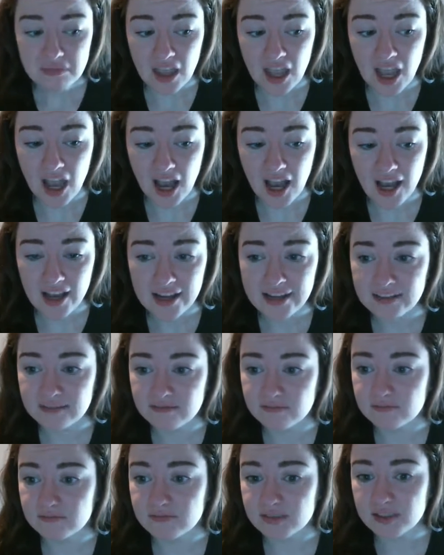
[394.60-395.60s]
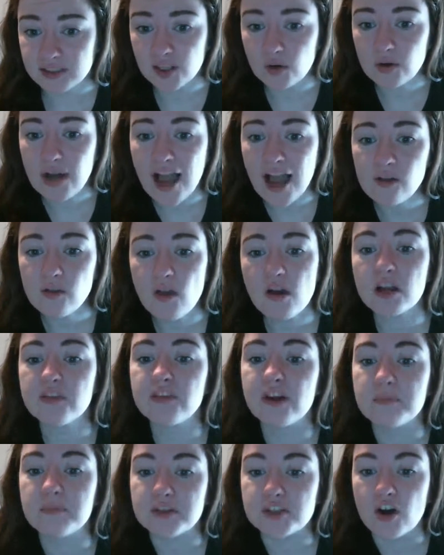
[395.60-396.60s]
I don't, how long have
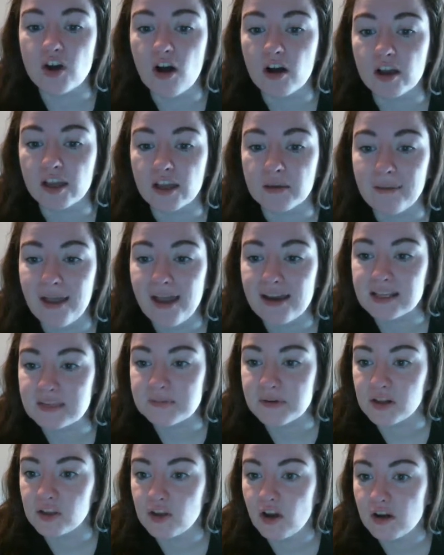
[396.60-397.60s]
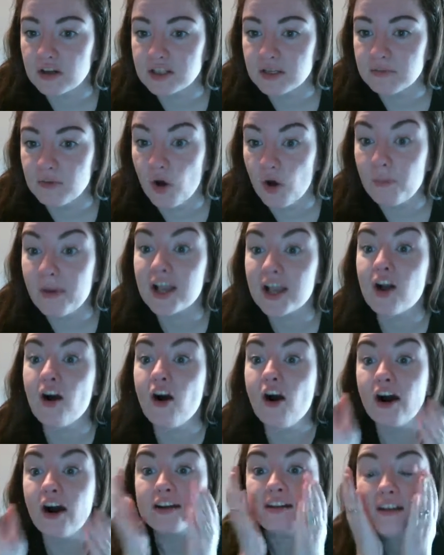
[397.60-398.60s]
I been talking? Man, it's been a long time. Oh my
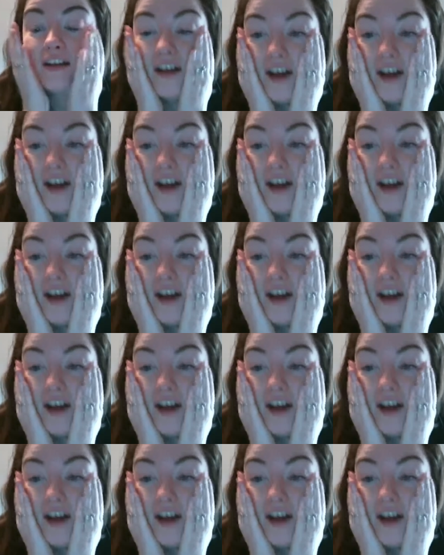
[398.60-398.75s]
God.